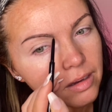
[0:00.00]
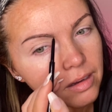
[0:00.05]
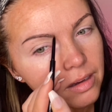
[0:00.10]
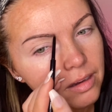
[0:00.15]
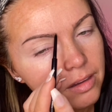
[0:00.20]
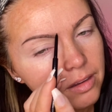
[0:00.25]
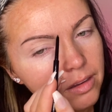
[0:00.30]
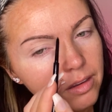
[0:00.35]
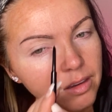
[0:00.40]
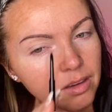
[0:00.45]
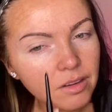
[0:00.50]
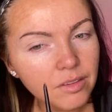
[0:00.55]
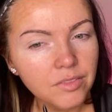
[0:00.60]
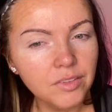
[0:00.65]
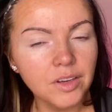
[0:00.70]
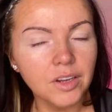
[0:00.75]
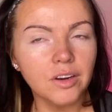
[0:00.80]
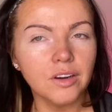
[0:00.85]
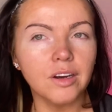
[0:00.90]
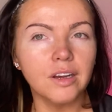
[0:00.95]
I think I
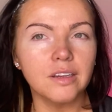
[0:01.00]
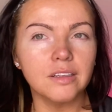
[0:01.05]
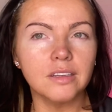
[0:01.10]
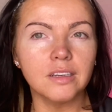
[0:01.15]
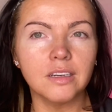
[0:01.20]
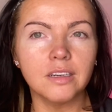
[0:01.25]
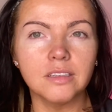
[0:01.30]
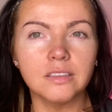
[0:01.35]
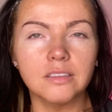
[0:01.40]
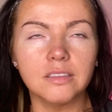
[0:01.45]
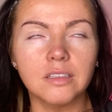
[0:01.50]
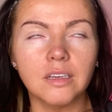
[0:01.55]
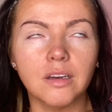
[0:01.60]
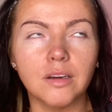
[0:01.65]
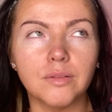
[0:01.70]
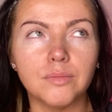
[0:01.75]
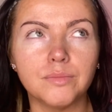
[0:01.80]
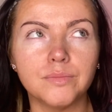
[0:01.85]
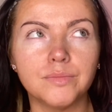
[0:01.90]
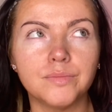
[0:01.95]
figured out that it's
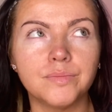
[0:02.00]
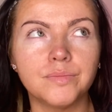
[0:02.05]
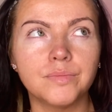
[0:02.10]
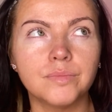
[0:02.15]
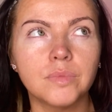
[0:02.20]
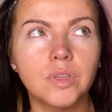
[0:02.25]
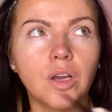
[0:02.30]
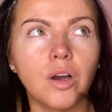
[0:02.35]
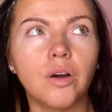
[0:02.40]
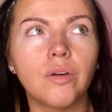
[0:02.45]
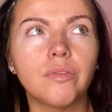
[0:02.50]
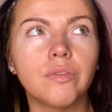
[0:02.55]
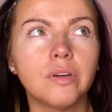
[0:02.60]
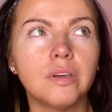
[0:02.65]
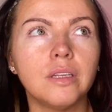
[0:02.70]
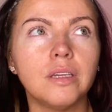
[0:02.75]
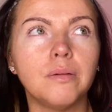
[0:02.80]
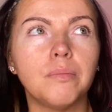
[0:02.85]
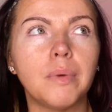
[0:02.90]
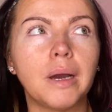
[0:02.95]
not
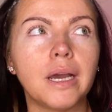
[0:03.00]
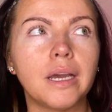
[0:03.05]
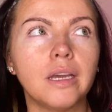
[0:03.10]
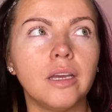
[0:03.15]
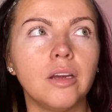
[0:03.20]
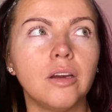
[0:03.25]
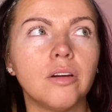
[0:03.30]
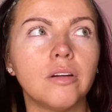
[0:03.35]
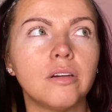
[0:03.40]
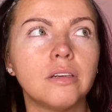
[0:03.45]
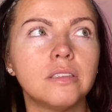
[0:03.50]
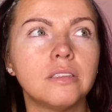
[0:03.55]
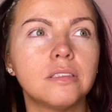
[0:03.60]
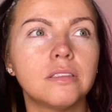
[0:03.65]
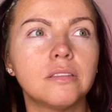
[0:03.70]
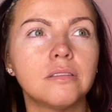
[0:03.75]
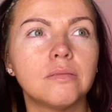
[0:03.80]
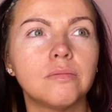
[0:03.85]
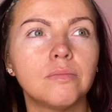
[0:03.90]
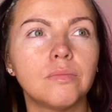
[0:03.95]
really my ear,
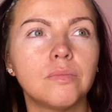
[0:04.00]
it's